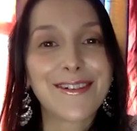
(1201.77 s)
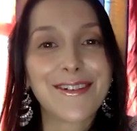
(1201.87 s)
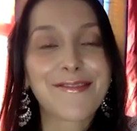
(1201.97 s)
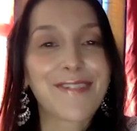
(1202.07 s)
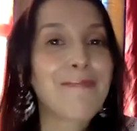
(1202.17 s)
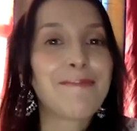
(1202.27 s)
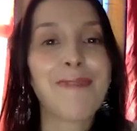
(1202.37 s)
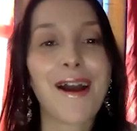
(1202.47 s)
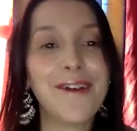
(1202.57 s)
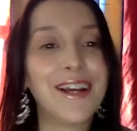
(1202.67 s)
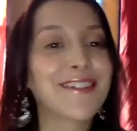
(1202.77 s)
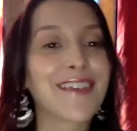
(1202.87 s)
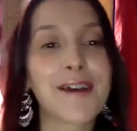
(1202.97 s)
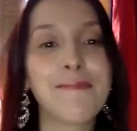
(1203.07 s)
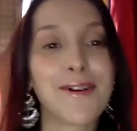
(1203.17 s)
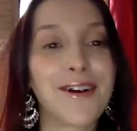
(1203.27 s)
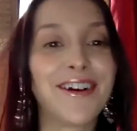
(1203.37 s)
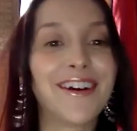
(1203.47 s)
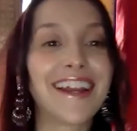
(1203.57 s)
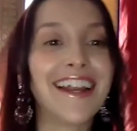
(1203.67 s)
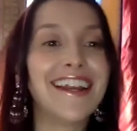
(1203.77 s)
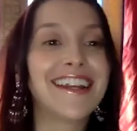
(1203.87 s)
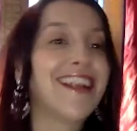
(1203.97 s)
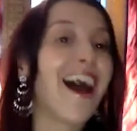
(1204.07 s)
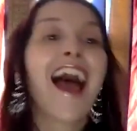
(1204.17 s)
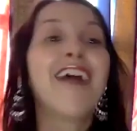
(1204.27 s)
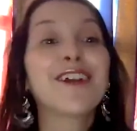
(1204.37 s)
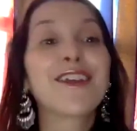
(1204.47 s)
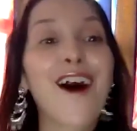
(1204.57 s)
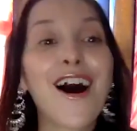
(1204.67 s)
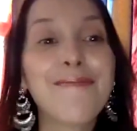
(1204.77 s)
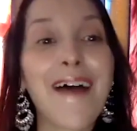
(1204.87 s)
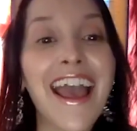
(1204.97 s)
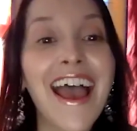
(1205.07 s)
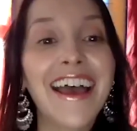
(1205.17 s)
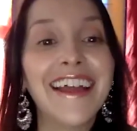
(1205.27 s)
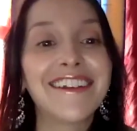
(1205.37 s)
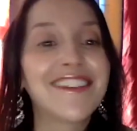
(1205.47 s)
flapping my wings like a bird and not having a thought in my head,